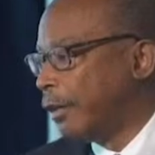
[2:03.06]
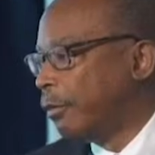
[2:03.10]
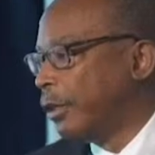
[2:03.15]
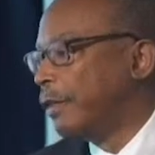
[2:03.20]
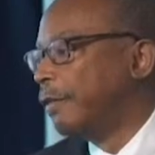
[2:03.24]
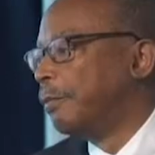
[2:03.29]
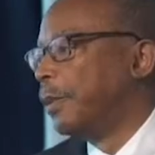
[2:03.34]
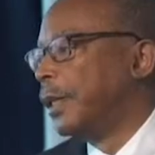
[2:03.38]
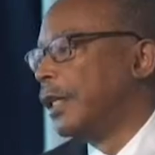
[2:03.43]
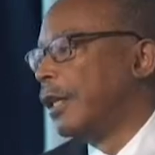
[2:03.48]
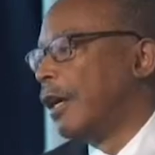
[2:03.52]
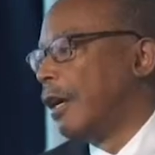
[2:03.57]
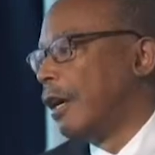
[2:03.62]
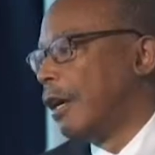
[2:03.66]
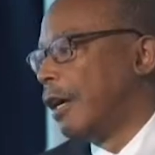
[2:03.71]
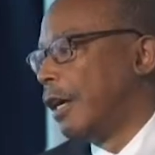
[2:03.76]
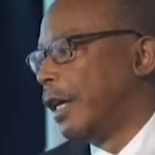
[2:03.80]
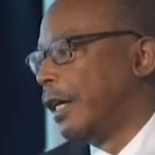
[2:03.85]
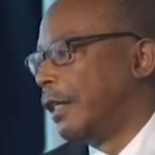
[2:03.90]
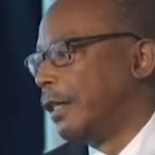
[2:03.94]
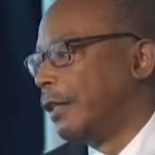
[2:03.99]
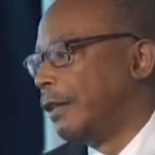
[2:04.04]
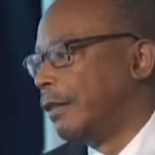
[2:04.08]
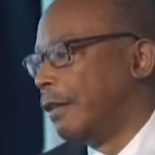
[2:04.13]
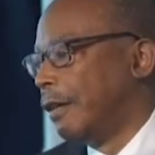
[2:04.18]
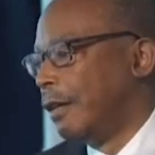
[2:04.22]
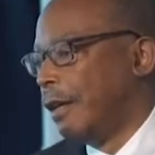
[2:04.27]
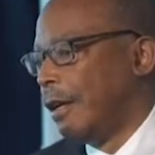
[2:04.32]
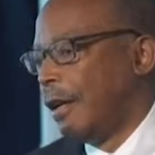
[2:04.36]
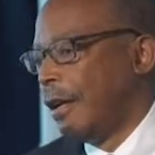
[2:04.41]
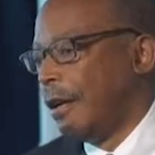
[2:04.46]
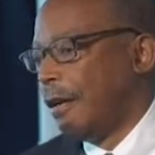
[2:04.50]
that we've been on
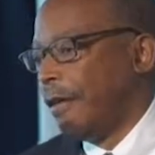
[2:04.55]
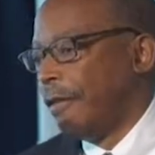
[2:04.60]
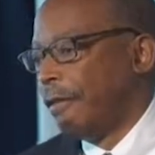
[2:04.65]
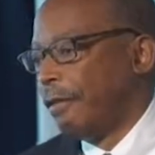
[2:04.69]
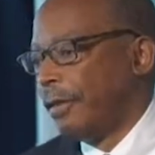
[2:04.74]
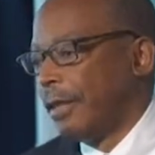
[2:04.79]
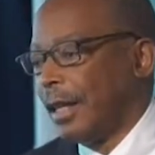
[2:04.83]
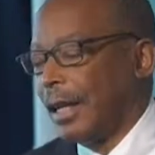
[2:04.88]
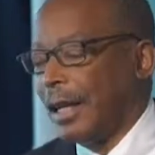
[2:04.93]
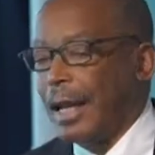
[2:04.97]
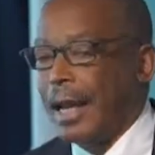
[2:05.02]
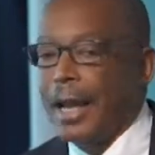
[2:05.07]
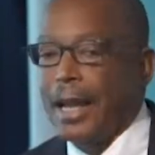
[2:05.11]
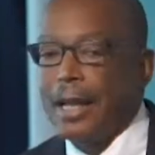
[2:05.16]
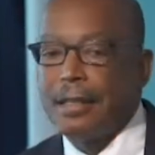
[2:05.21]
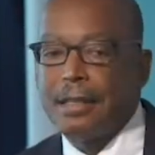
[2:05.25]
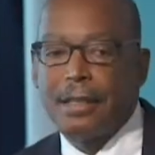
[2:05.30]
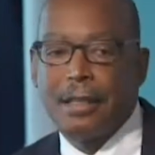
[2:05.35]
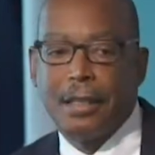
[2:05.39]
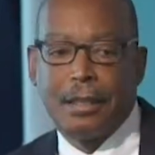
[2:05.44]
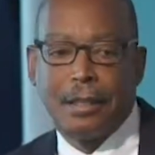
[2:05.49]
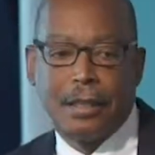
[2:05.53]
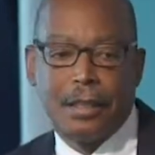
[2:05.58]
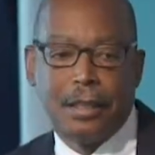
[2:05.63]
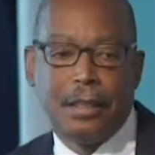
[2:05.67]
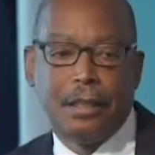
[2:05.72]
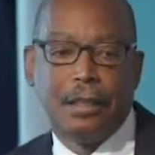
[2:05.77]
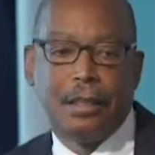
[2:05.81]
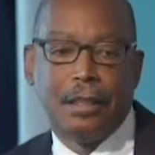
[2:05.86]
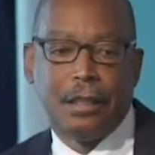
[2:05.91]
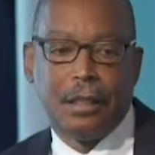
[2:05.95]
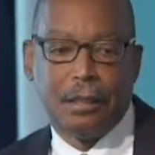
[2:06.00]
for the last
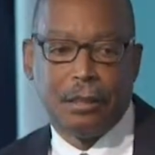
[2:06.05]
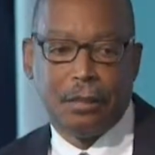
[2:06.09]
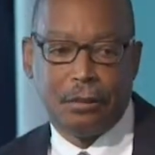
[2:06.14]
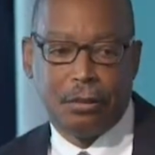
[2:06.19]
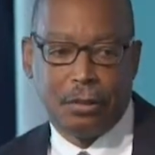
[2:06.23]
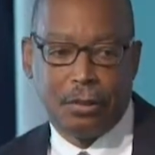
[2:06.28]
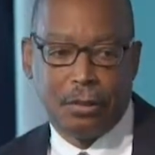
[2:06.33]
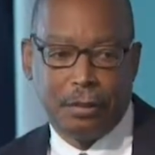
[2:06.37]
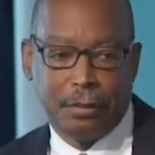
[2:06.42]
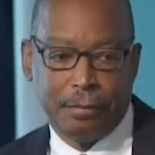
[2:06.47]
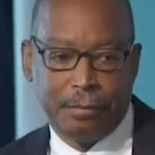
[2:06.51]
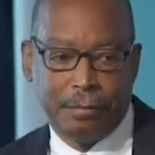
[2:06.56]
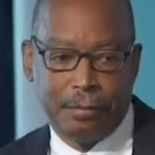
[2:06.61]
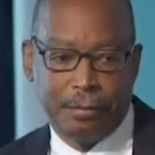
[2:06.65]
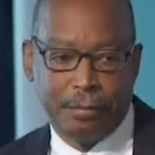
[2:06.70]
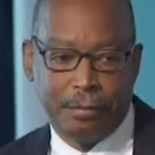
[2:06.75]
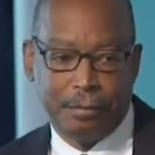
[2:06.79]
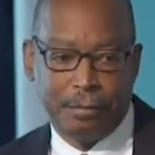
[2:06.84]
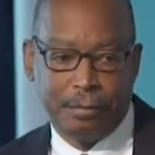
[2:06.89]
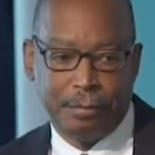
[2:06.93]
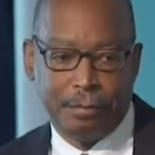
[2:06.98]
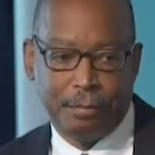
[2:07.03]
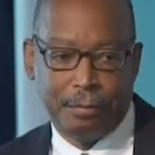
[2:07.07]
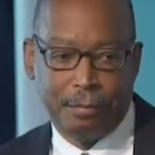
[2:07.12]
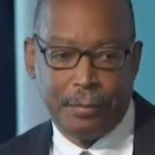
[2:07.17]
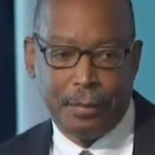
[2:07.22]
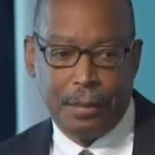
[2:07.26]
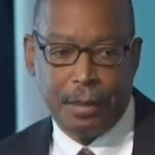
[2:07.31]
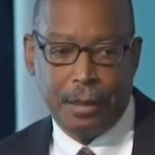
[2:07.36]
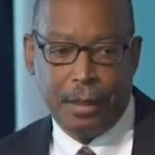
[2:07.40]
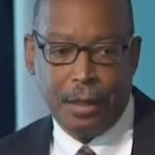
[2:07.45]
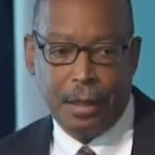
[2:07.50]
16 years.
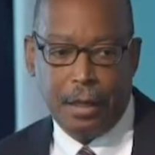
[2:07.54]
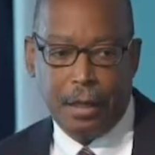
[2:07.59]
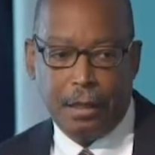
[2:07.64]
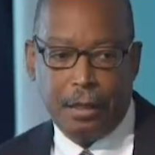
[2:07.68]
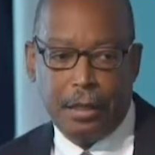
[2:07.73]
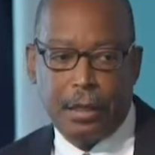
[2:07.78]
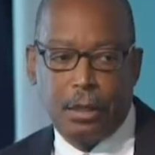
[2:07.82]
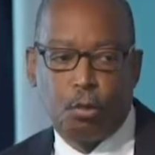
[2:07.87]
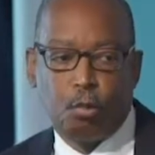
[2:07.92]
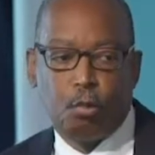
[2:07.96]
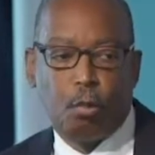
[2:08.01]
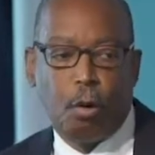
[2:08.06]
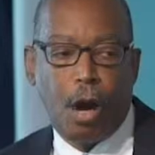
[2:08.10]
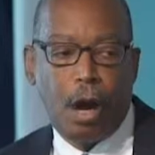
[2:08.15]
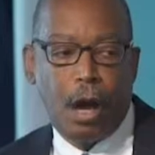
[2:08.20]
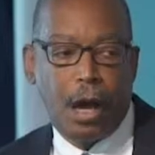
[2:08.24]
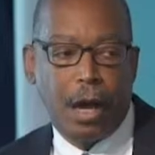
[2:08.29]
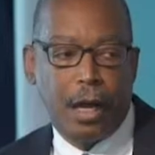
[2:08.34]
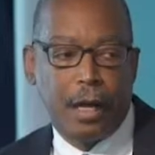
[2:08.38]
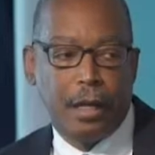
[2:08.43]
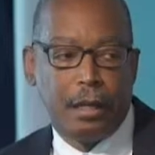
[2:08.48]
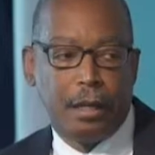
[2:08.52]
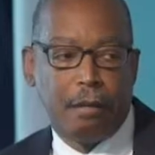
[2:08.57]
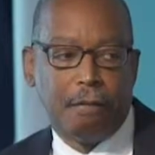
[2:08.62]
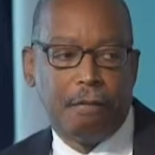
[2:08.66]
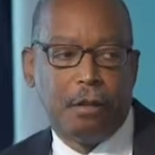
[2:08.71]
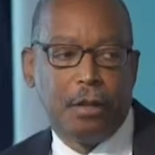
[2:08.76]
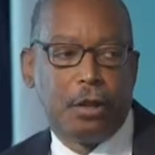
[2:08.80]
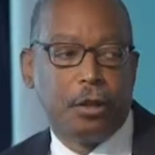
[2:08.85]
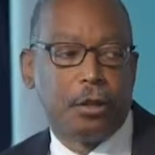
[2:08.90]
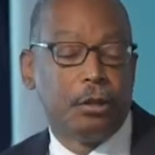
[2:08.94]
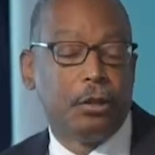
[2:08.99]
This ride
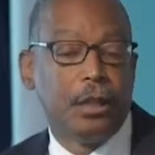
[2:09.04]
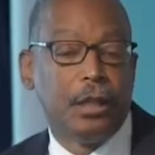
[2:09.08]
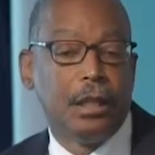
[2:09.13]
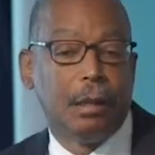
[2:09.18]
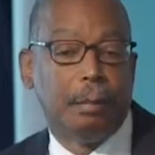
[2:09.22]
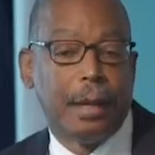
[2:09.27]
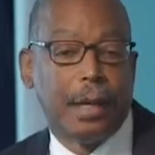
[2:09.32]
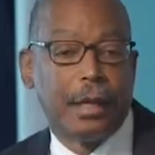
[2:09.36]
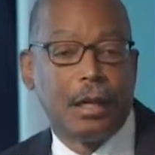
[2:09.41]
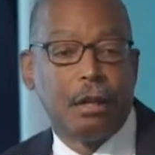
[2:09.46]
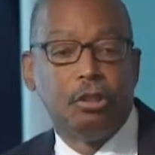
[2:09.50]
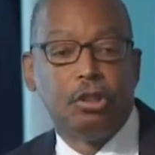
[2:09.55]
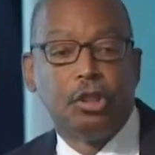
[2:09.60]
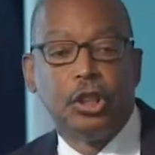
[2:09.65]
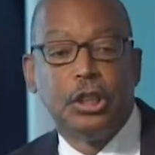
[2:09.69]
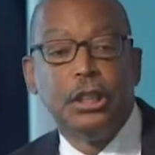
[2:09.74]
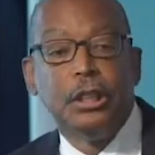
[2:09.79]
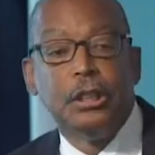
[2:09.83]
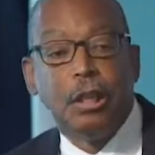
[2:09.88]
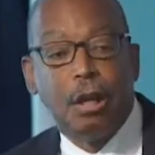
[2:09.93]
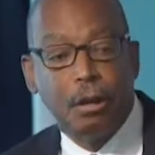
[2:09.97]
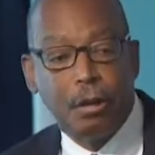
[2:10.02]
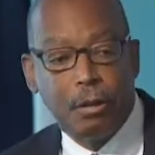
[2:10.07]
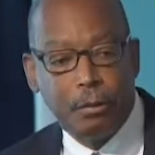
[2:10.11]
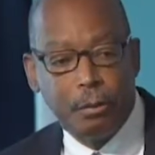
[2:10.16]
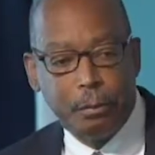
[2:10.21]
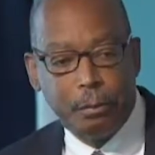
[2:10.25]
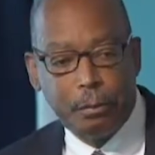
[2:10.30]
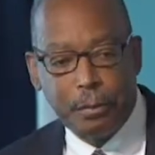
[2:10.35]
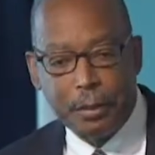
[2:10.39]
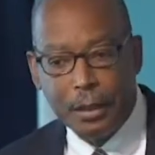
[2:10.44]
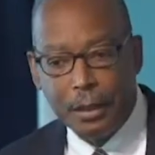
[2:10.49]
of learning about our
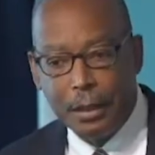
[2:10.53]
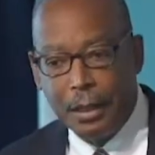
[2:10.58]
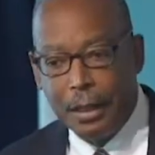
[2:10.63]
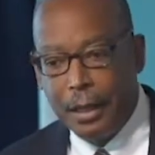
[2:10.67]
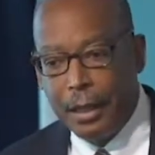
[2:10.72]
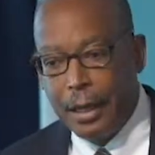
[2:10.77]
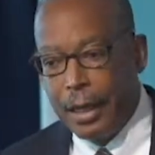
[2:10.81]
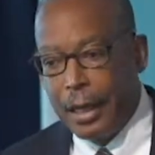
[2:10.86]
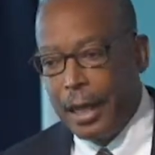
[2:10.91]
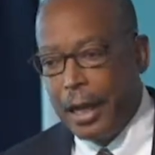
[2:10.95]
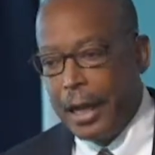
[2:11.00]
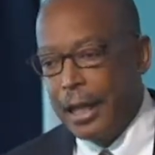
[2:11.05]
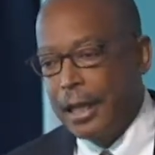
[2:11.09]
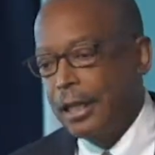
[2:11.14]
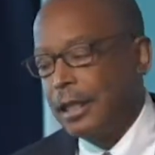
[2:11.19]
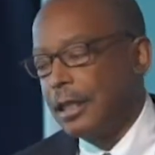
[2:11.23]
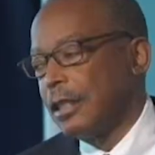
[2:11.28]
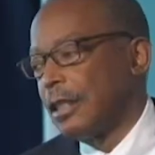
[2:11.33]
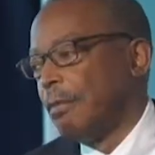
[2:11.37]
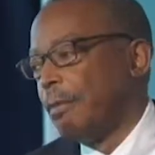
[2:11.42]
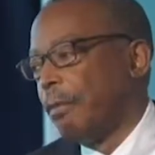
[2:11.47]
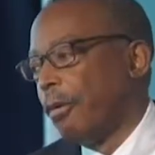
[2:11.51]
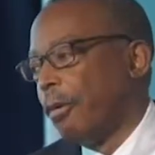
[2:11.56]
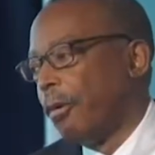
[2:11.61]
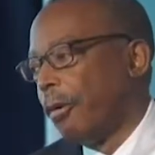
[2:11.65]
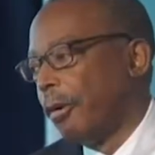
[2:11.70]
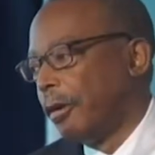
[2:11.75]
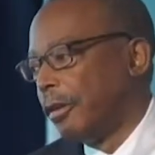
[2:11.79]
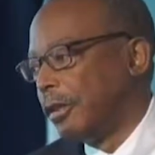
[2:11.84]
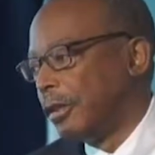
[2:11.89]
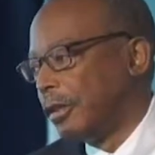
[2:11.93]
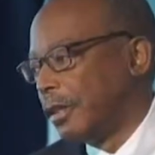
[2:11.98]
genome and its
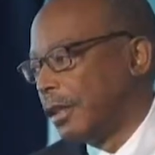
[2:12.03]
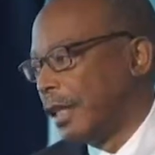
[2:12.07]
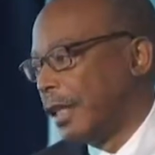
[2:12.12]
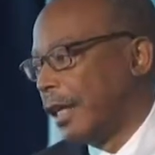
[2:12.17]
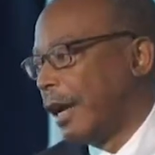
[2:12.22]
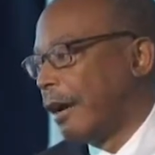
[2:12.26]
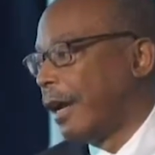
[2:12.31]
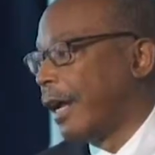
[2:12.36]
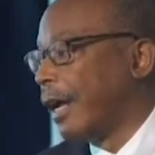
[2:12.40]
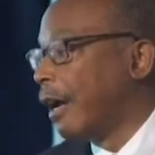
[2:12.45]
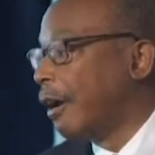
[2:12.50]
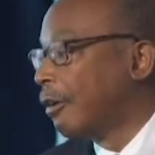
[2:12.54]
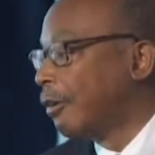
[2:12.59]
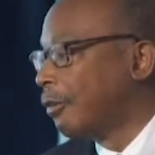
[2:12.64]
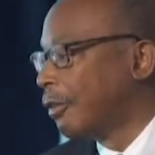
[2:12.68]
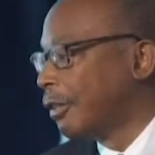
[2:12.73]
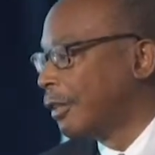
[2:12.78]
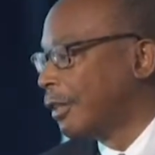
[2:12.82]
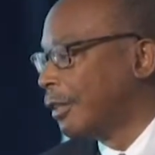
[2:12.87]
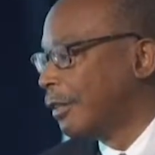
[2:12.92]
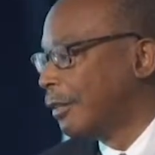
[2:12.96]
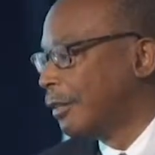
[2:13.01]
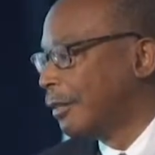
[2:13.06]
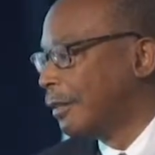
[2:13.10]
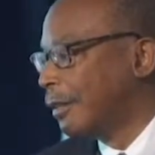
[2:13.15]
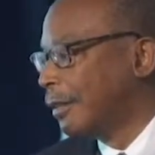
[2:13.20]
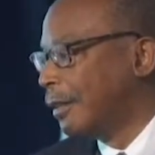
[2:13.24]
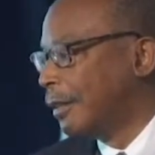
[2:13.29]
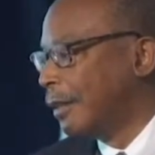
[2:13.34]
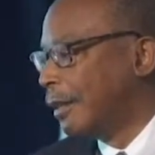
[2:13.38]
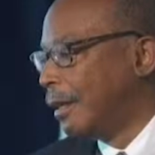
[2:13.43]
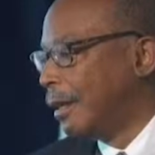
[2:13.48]
importance in our health,
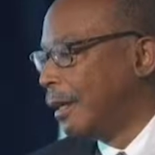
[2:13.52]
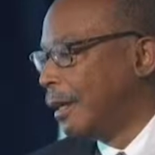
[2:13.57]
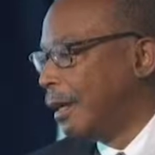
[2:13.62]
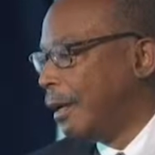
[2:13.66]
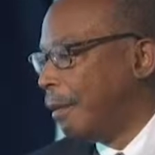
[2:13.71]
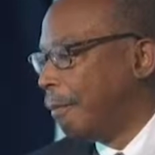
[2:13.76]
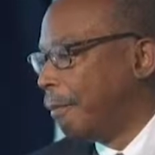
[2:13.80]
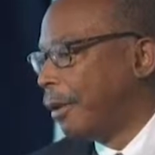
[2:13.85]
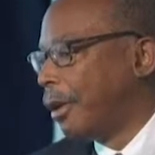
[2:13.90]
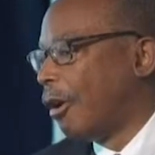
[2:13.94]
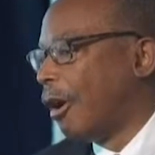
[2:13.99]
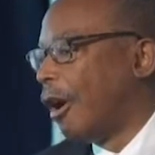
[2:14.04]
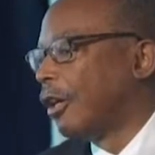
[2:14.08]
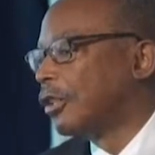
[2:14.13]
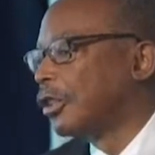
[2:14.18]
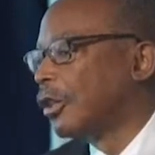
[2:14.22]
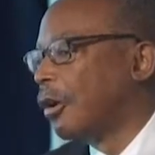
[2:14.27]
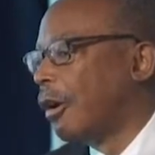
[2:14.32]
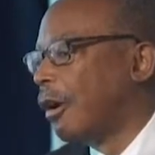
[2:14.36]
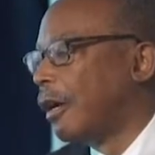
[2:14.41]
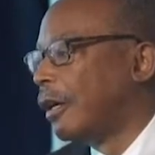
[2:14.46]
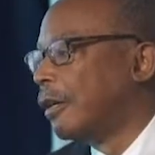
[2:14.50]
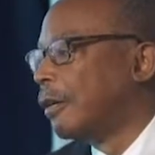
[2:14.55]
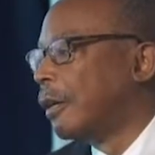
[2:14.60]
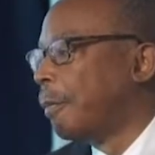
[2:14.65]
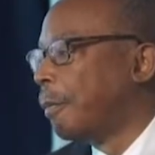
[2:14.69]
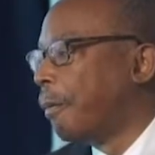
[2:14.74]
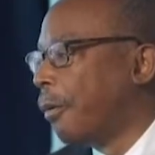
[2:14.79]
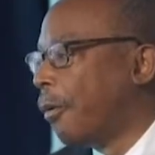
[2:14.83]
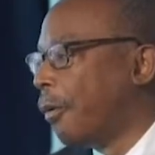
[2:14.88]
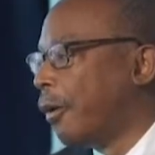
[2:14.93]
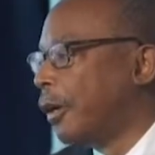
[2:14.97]
but also our
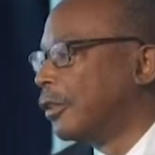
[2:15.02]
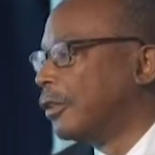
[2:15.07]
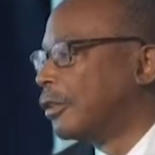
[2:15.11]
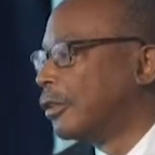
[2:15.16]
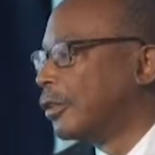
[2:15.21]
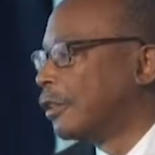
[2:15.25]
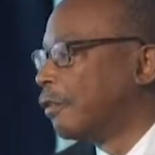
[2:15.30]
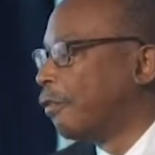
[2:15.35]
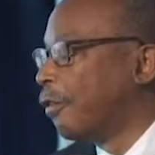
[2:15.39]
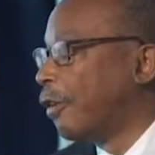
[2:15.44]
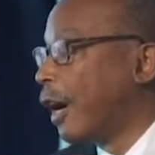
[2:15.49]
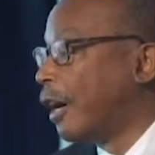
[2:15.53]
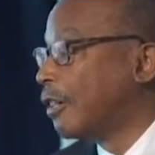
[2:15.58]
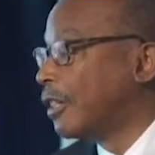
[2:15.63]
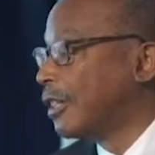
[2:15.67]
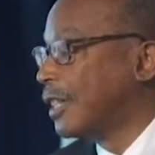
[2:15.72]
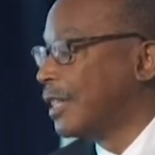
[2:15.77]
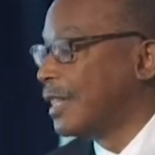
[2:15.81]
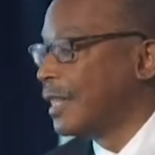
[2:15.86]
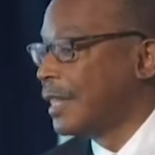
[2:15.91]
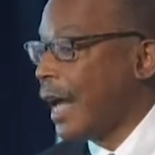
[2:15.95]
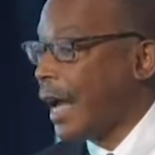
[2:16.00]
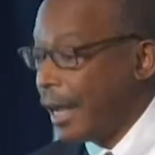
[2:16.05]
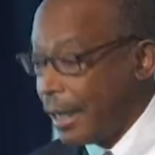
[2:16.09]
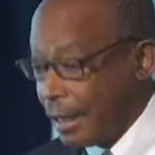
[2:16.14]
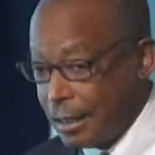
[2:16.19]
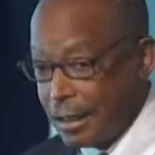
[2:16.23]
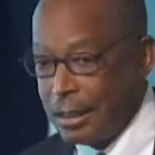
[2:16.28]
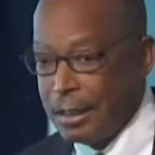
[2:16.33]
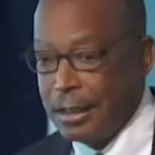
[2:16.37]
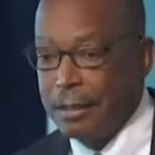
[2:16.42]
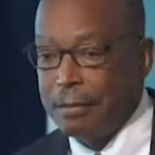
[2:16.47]
importance for our
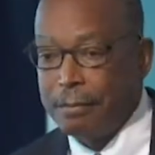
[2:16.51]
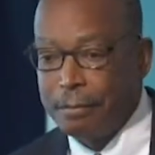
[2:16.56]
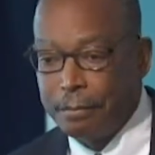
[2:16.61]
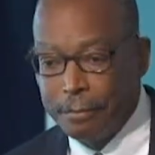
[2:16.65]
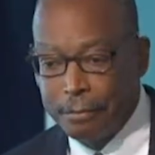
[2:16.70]
society.